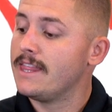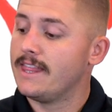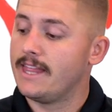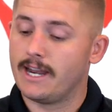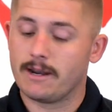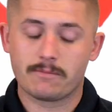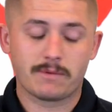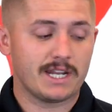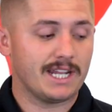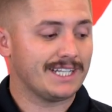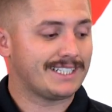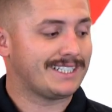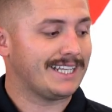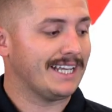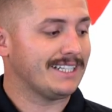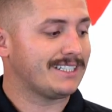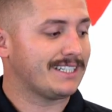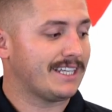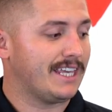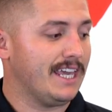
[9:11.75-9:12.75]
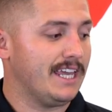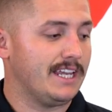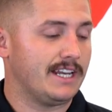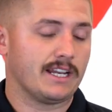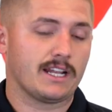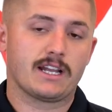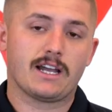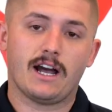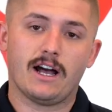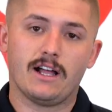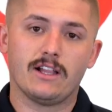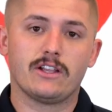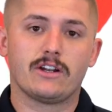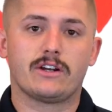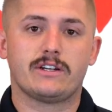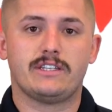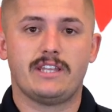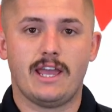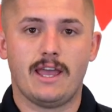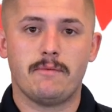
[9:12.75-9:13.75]
Then I'm going to assess skin,
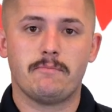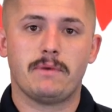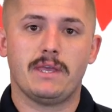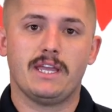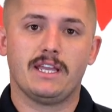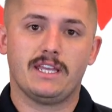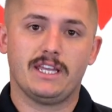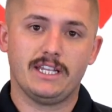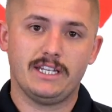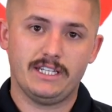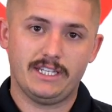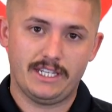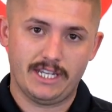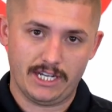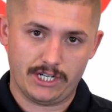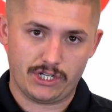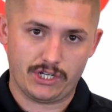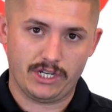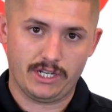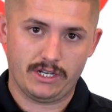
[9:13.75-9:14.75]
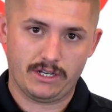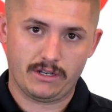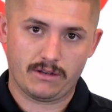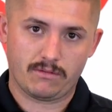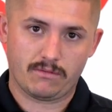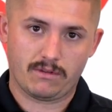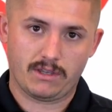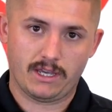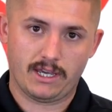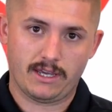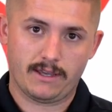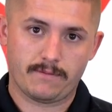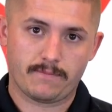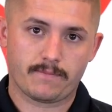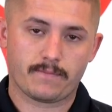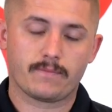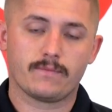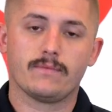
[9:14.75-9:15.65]
color, temp, and condition. Okay?